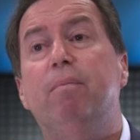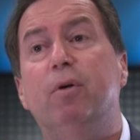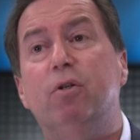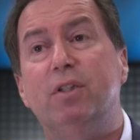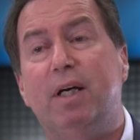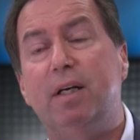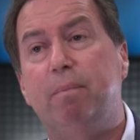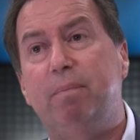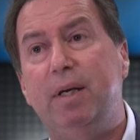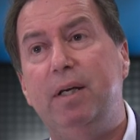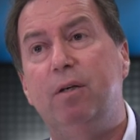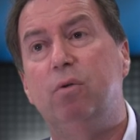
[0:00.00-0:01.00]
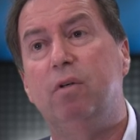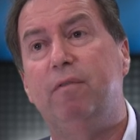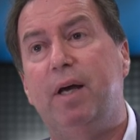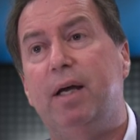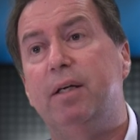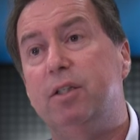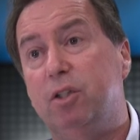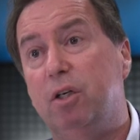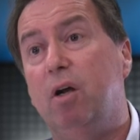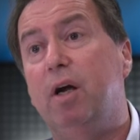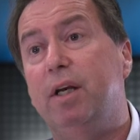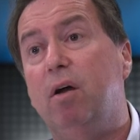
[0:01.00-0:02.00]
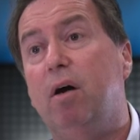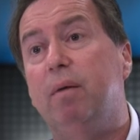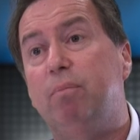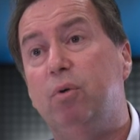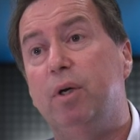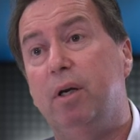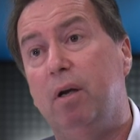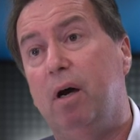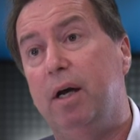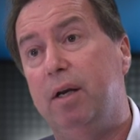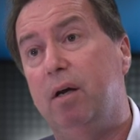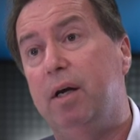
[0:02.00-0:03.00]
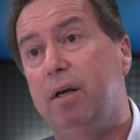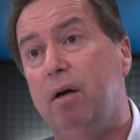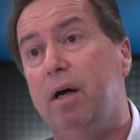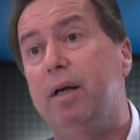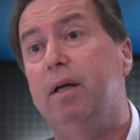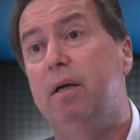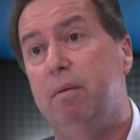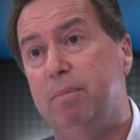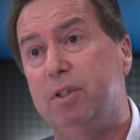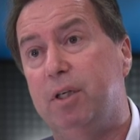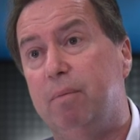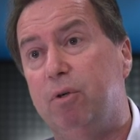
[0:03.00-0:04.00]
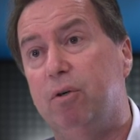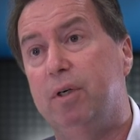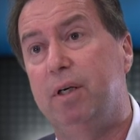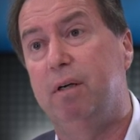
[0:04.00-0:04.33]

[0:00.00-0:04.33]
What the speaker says: because underpinning all of that is a 99.999% purity